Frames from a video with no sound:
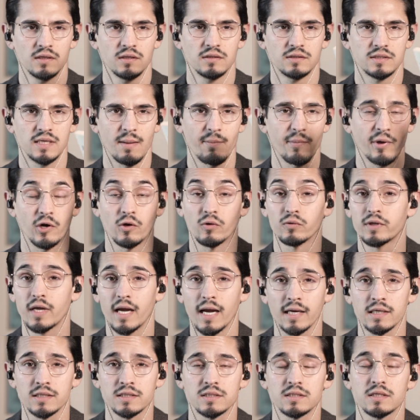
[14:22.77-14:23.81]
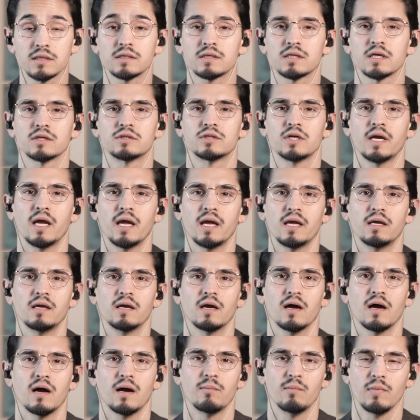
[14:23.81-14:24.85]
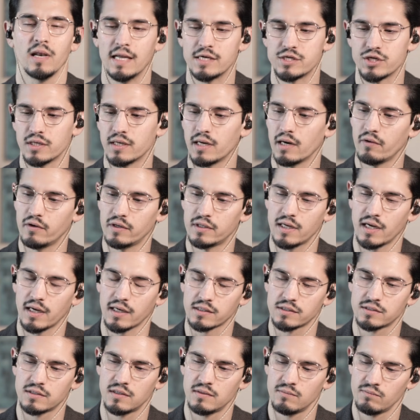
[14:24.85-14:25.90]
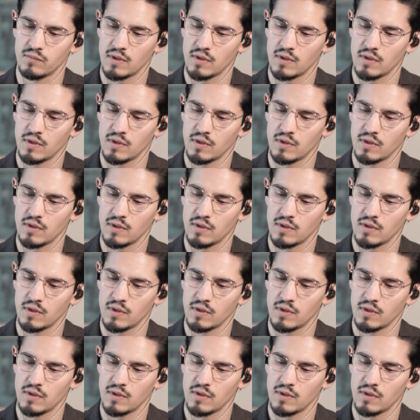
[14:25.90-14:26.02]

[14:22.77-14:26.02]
seminal text, such a legendary text,